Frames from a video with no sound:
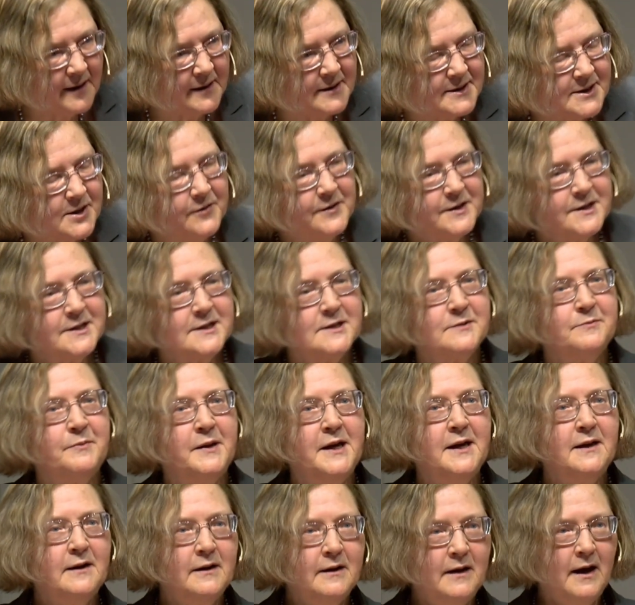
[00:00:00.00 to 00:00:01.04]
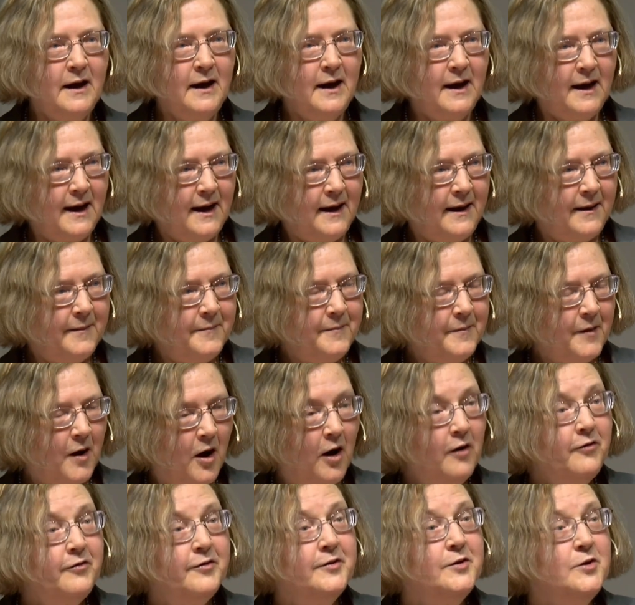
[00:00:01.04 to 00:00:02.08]
So this has been
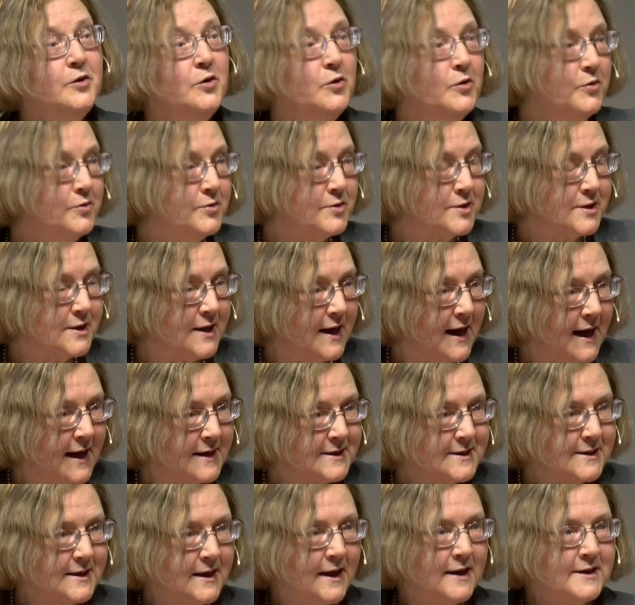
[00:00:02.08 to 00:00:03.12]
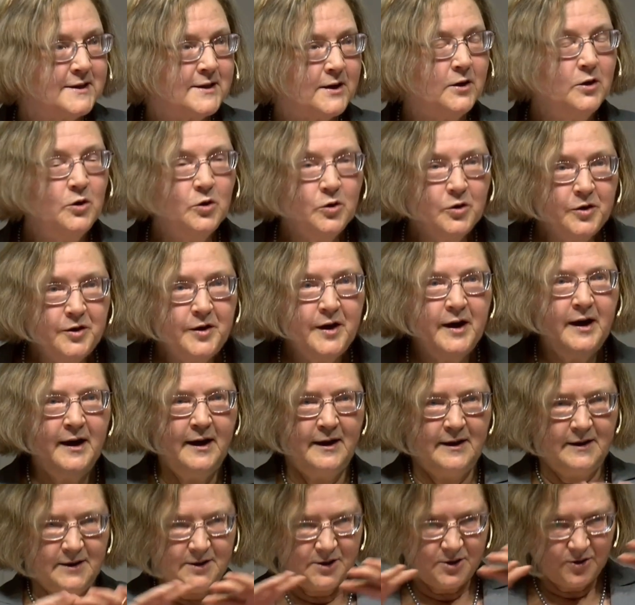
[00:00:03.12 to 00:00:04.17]
often used as a good
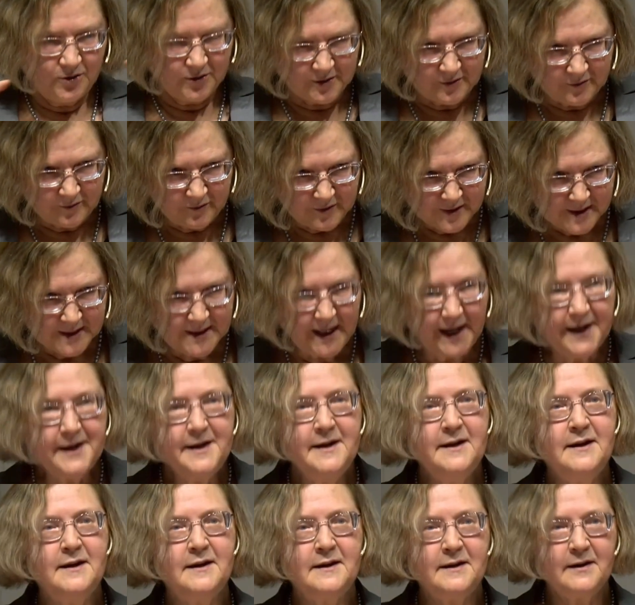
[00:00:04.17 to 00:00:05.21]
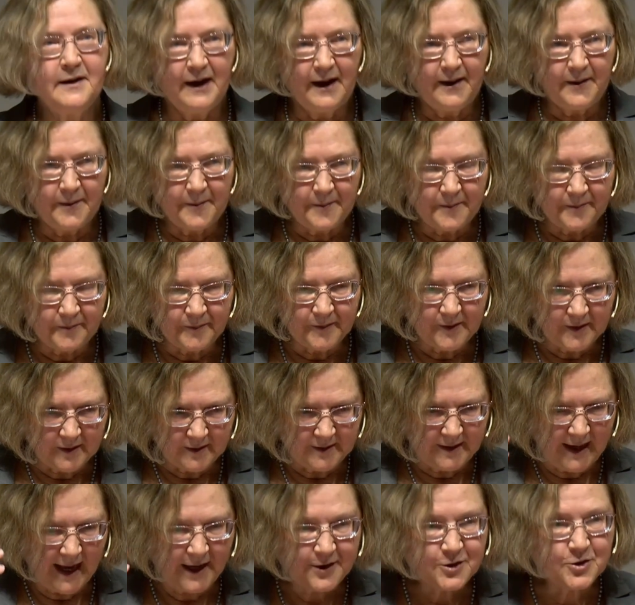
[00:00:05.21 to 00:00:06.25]
sort of studying
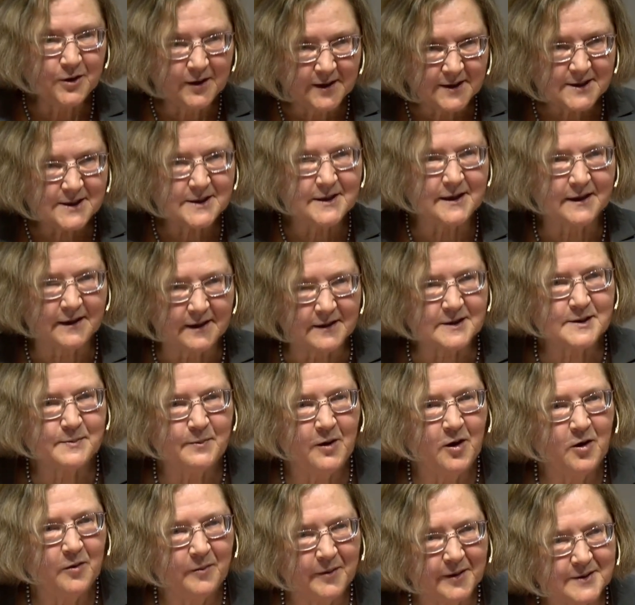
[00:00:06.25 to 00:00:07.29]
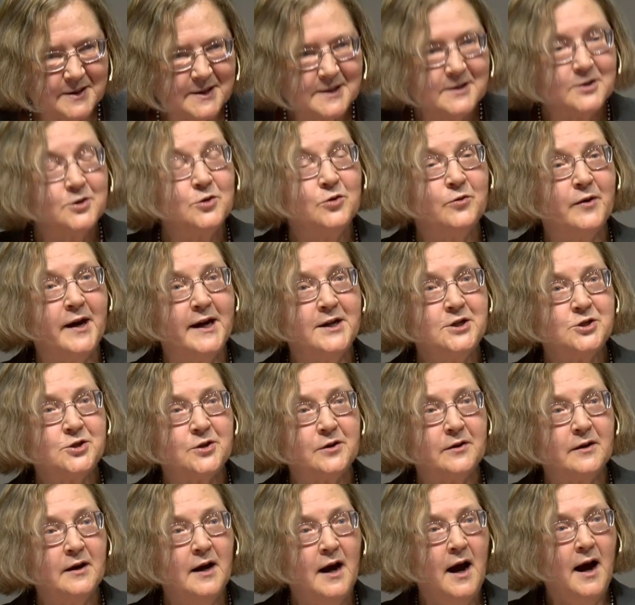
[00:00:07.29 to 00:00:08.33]
naturalistic experiment
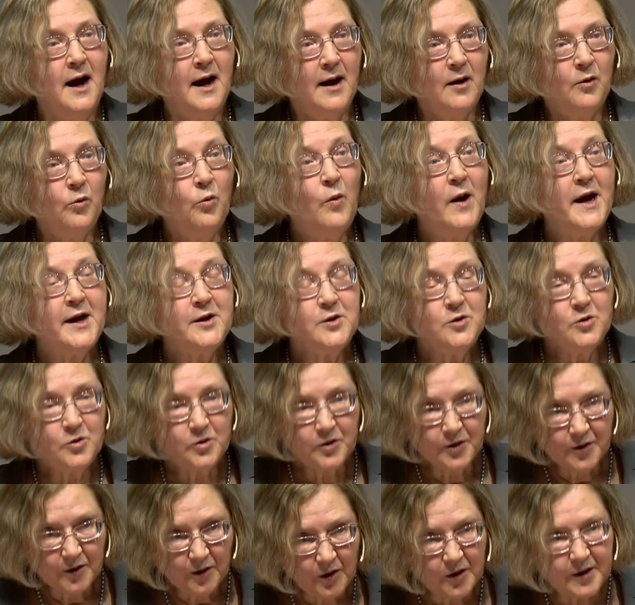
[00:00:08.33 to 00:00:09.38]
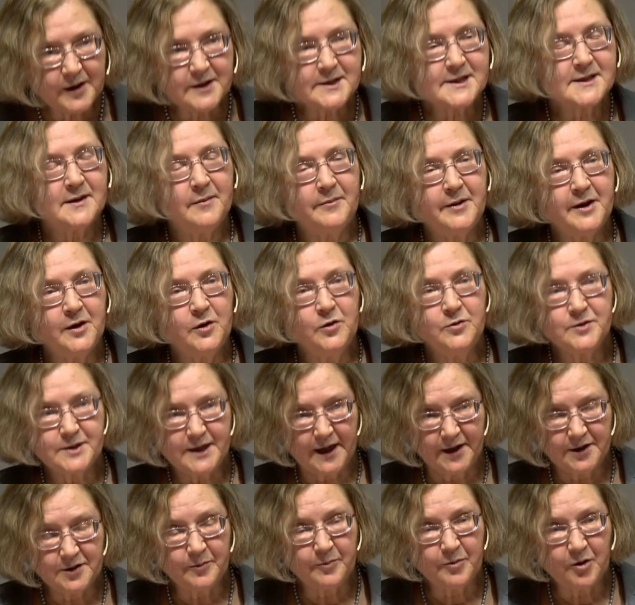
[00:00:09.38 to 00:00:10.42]
situation where you can look at somebody who's
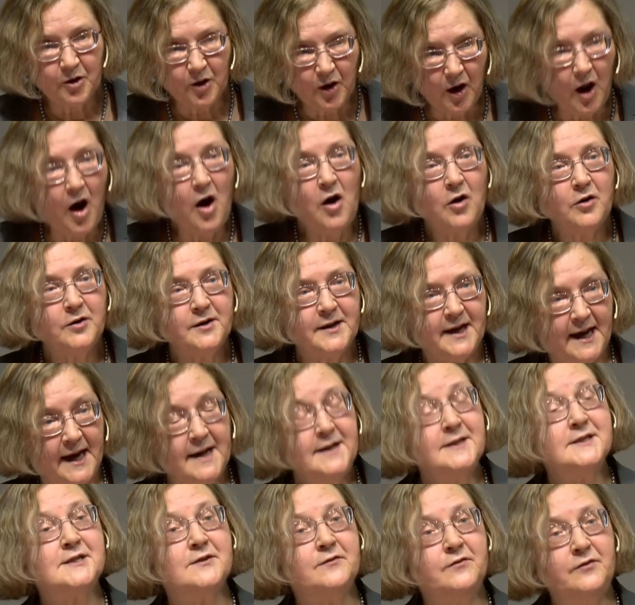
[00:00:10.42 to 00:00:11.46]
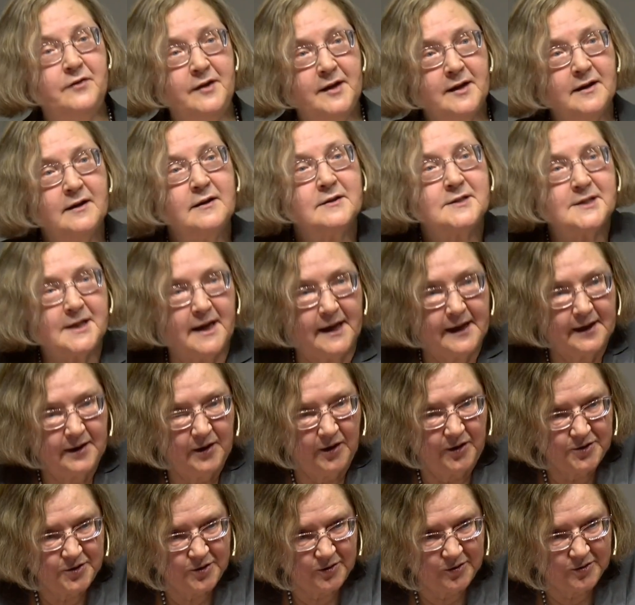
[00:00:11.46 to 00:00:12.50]
under prolonged and severe
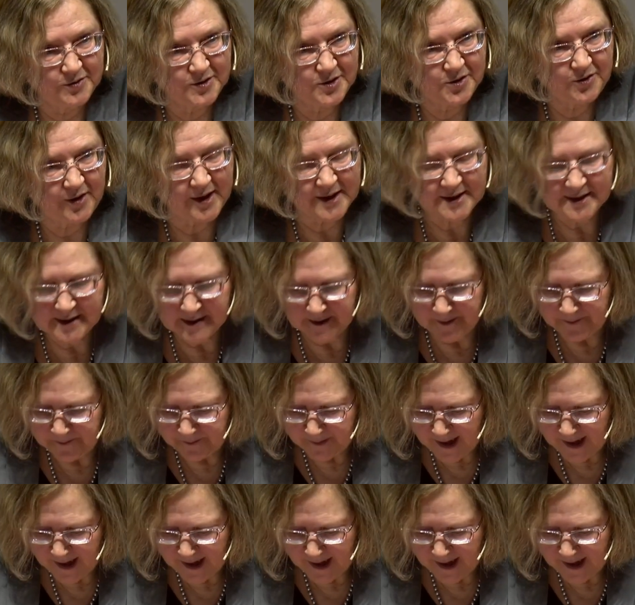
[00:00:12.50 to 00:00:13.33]
psychological stress.